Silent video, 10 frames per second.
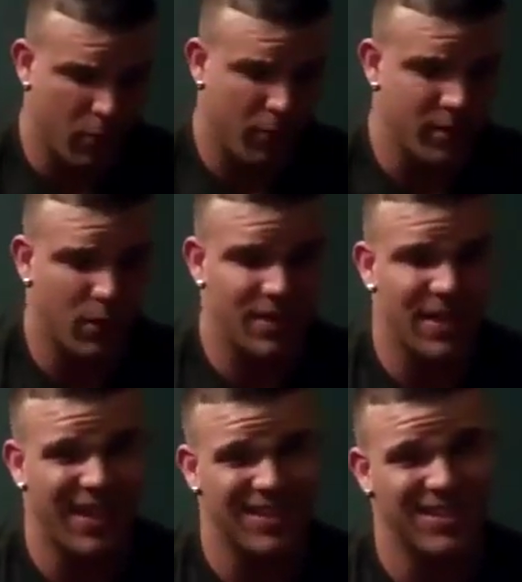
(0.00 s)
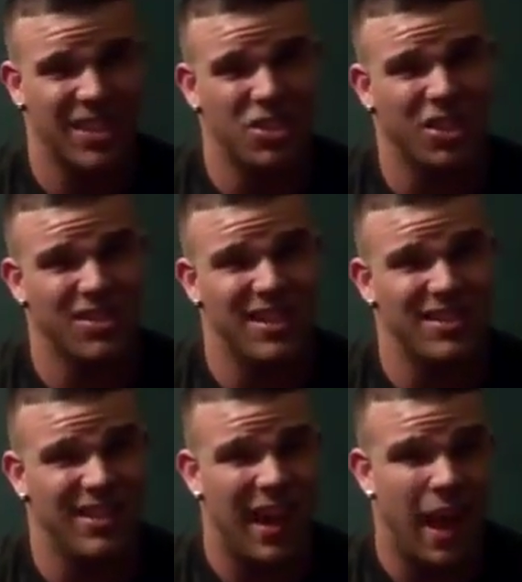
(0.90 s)
The reason why I say that is because I took a
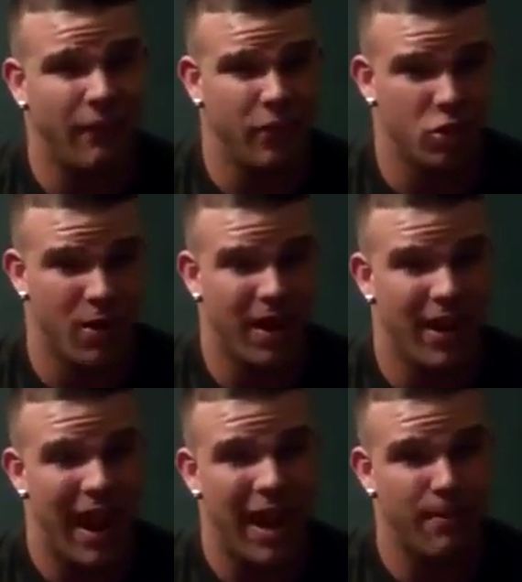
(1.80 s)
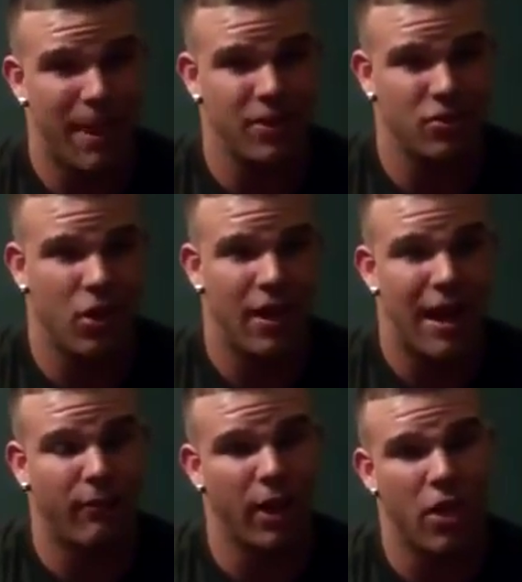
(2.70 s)
cc and a half of Tren and Masteron
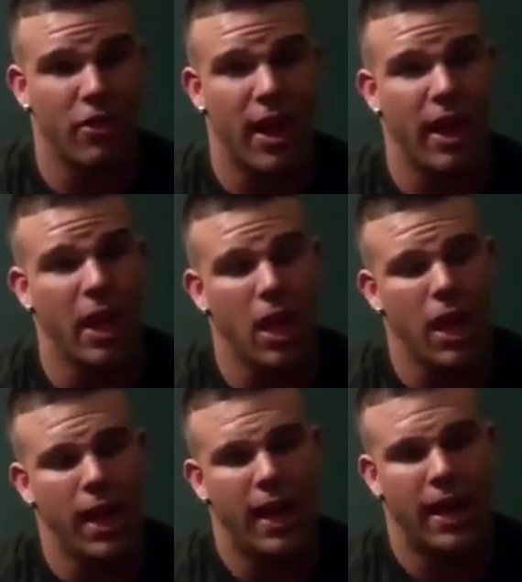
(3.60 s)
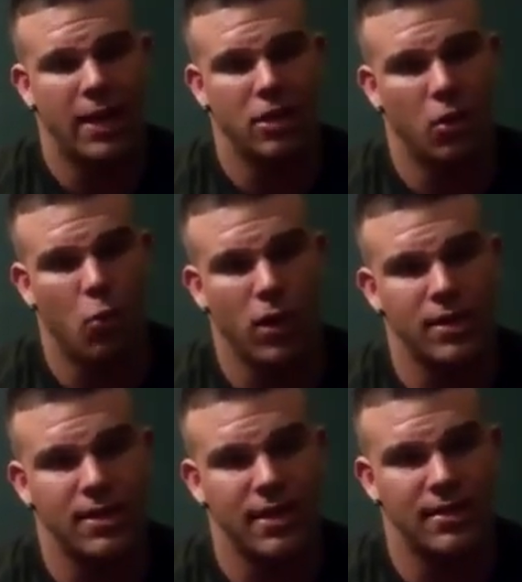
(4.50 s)
every other day, and I took 1
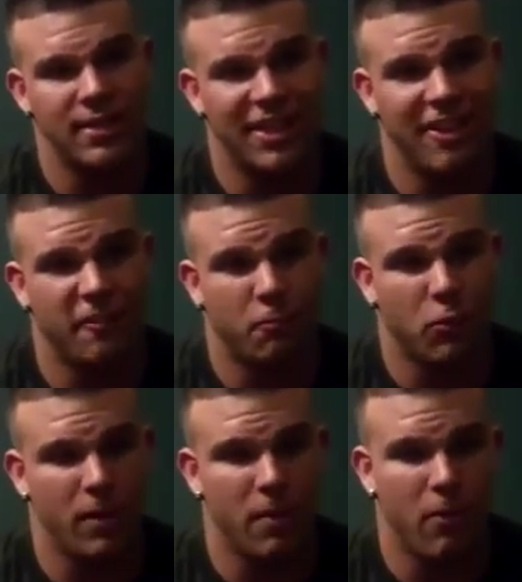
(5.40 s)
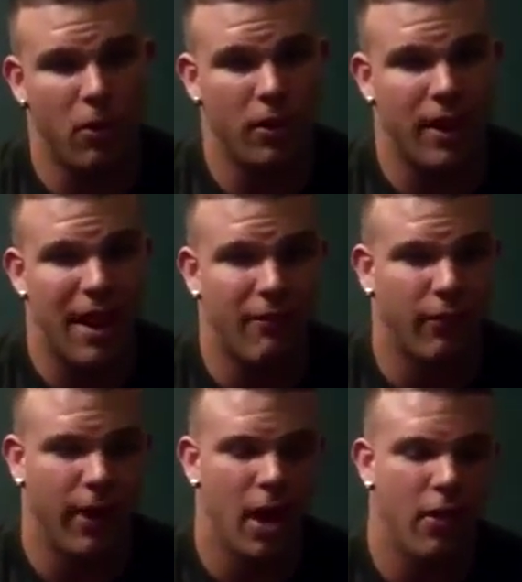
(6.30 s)
cc of Primobolan
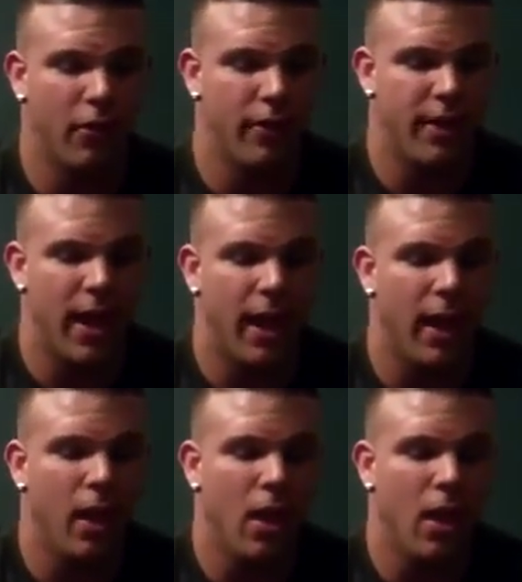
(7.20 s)
every other day.